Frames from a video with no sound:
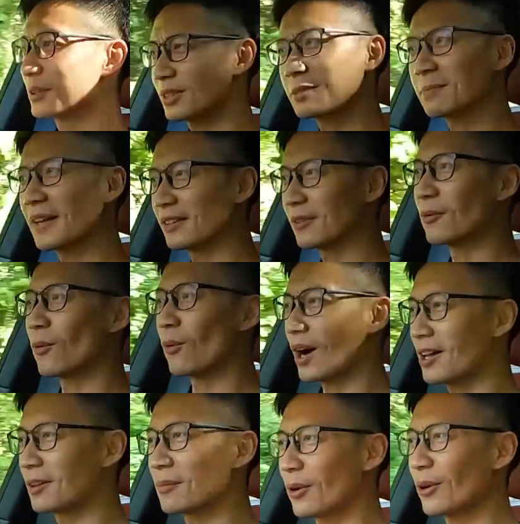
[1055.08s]
gonna spend a
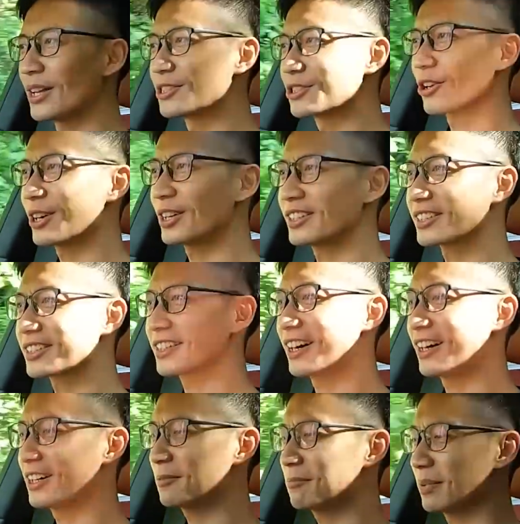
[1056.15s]
while more enjoying this
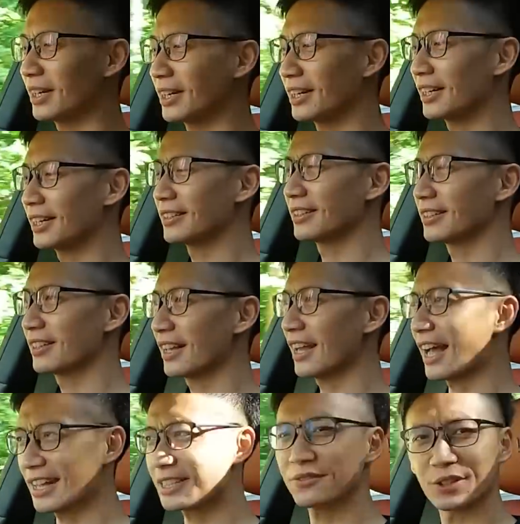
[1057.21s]
car, but
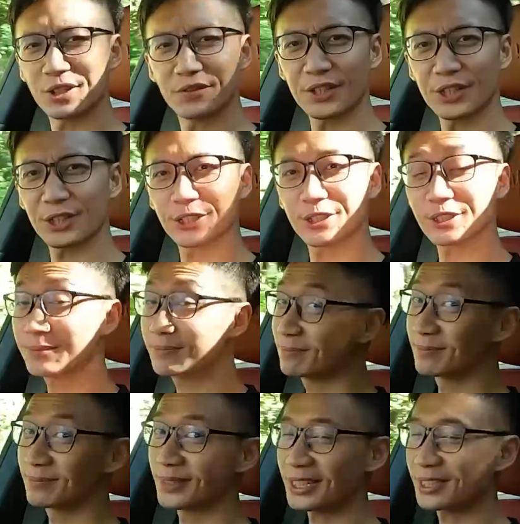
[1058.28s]
as for the video,
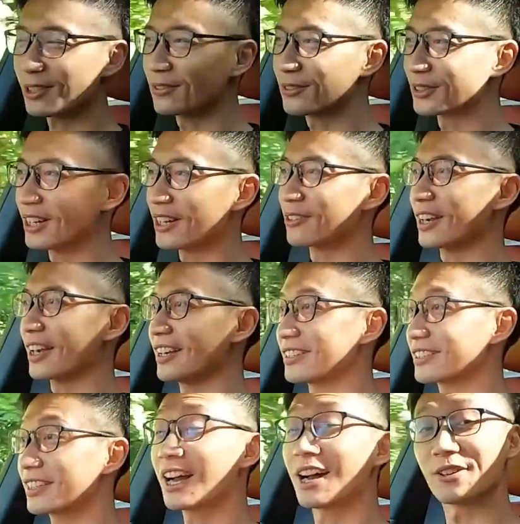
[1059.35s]
that's all for now
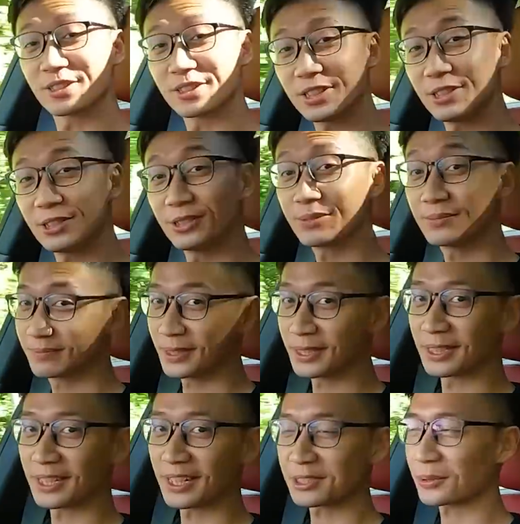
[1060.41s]
guys. I'll see you in
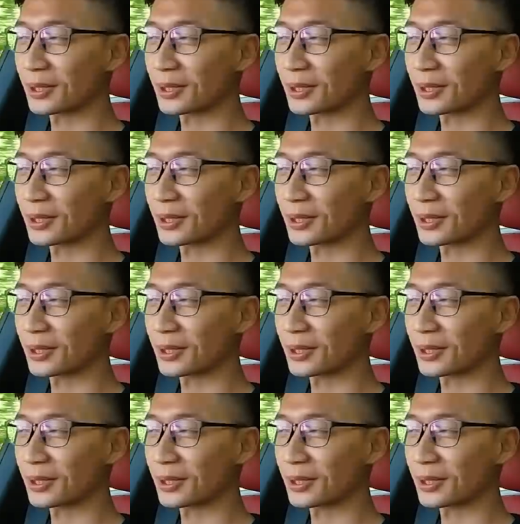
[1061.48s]
the next